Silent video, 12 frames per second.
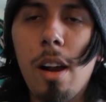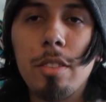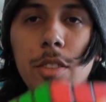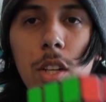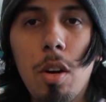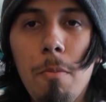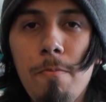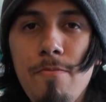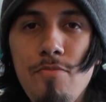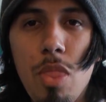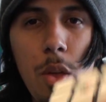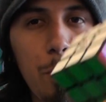So
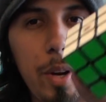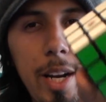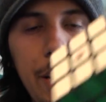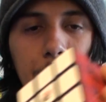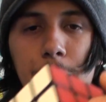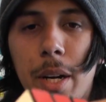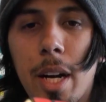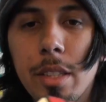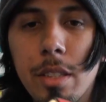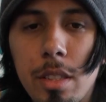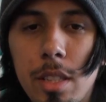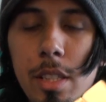right out of the
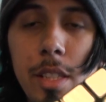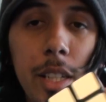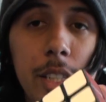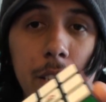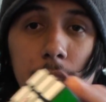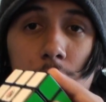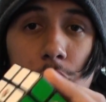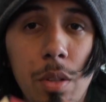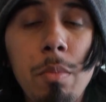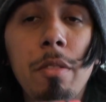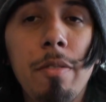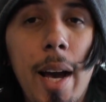box, this thing is
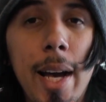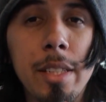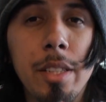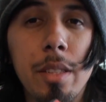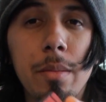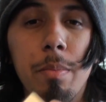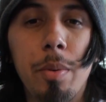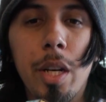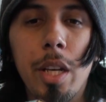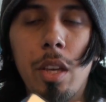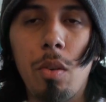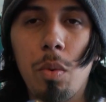extremely fast,
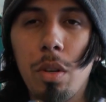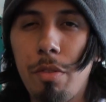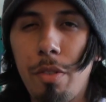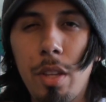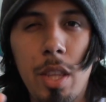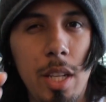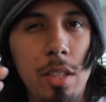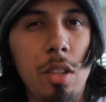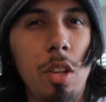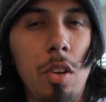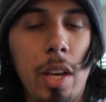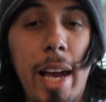but you will feel that it's a
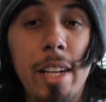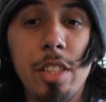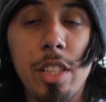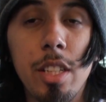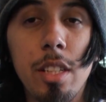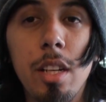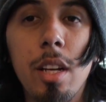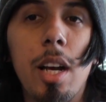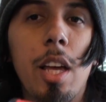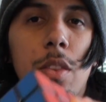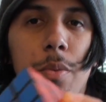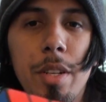little catchy,
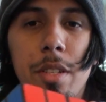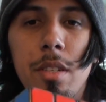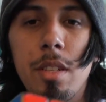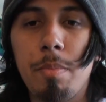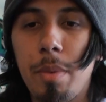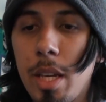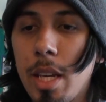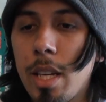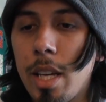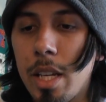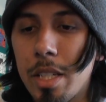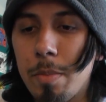and the reason
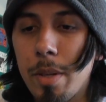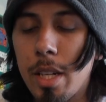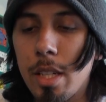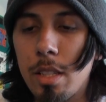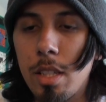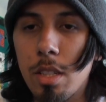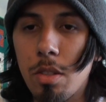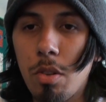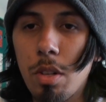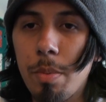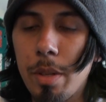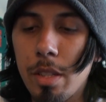being is because these
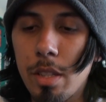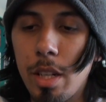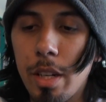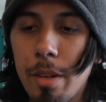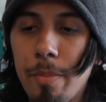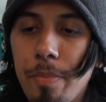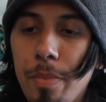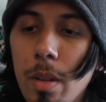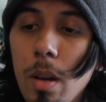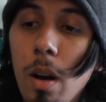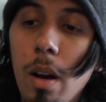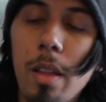corner pieces here,
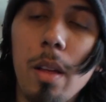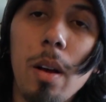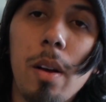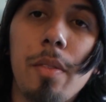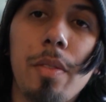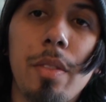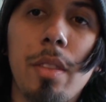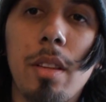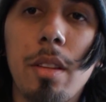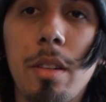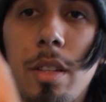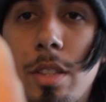the
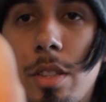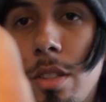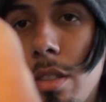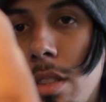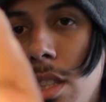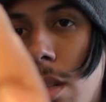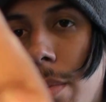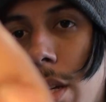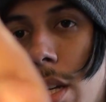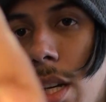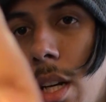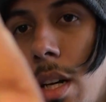little internals need to
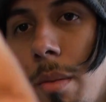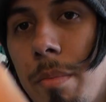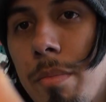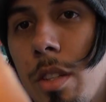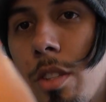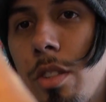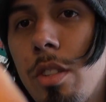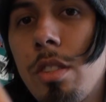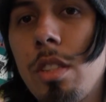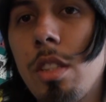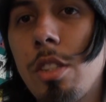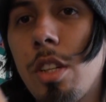be, you'll
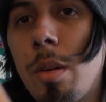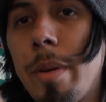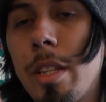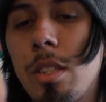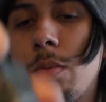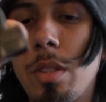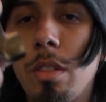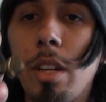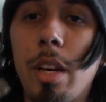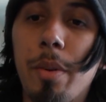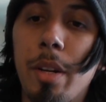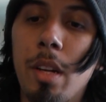see the sharp edges when you
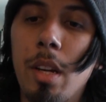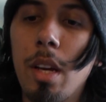get one.